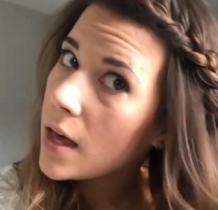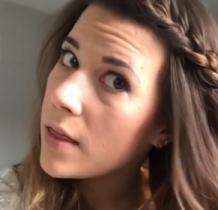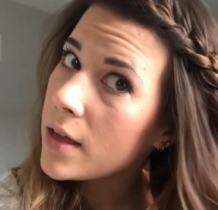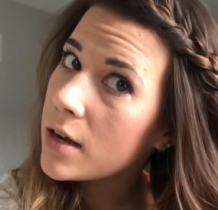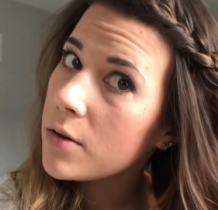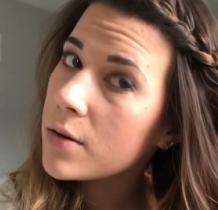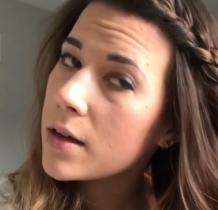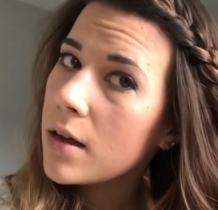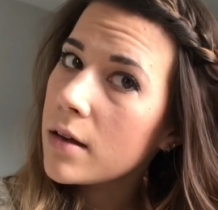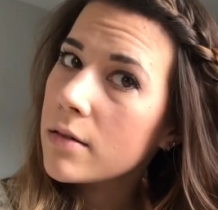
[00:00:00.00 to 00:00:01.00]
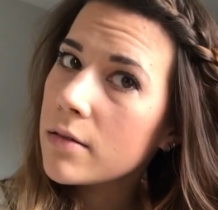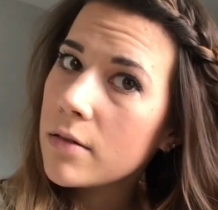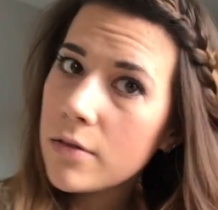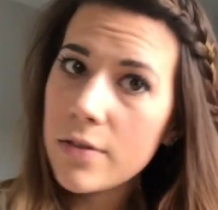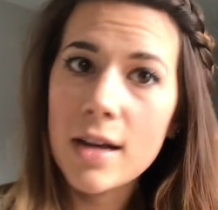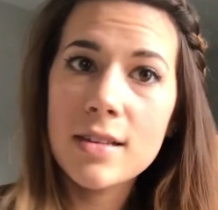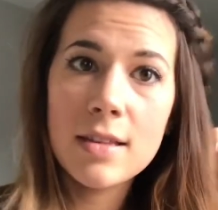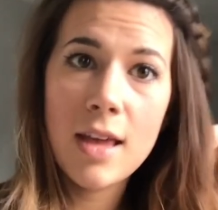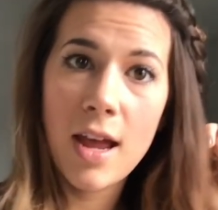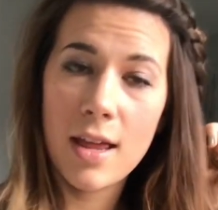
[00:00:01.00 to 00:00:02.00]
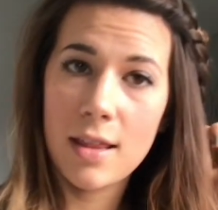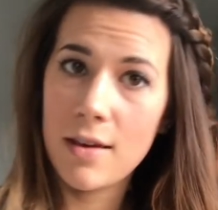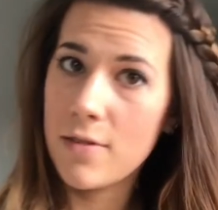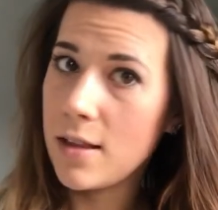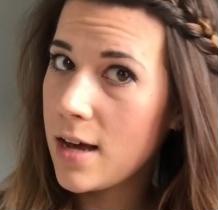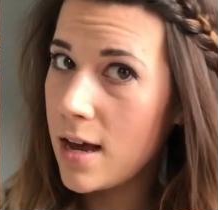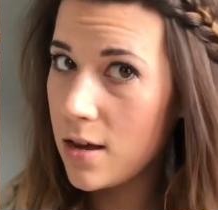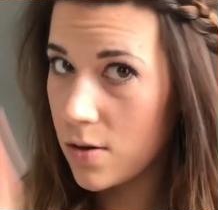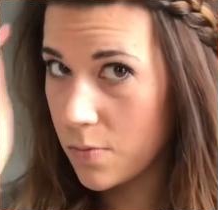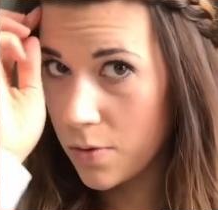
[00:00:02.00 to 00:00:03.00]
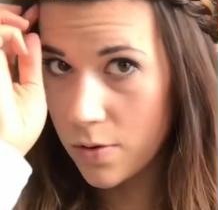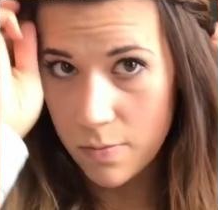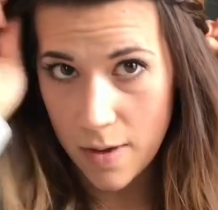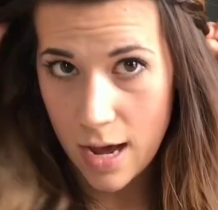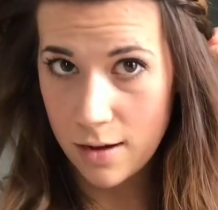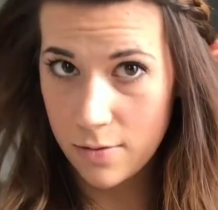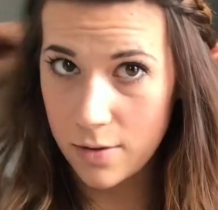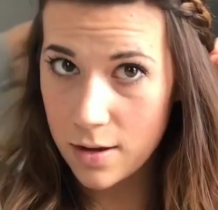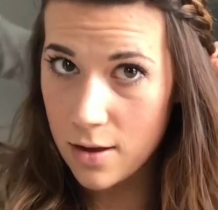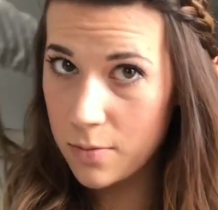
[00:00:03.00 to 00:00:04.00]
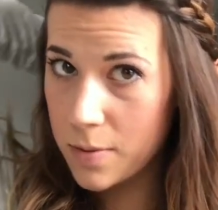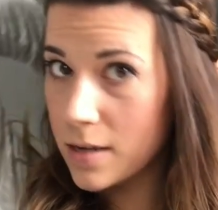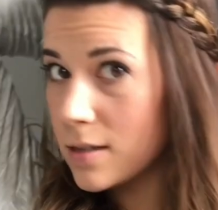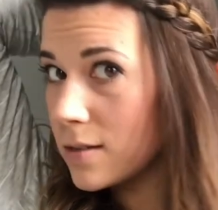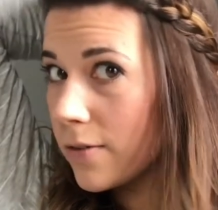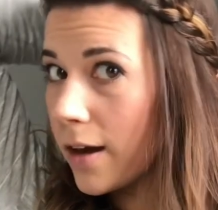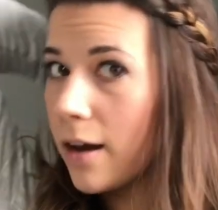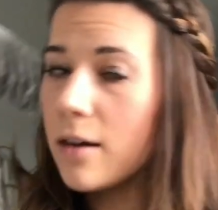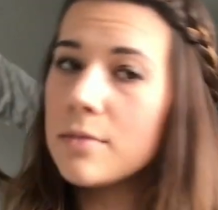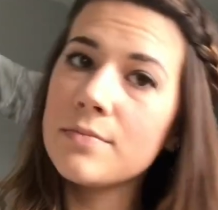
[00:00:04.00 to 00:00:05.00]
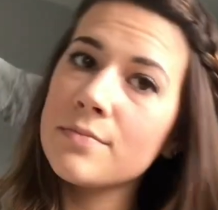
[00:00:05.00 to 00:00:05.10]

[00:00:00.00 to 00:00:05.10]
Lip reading: and then you can fasten that and leave it lay. You can pull it back with other pieces of hair.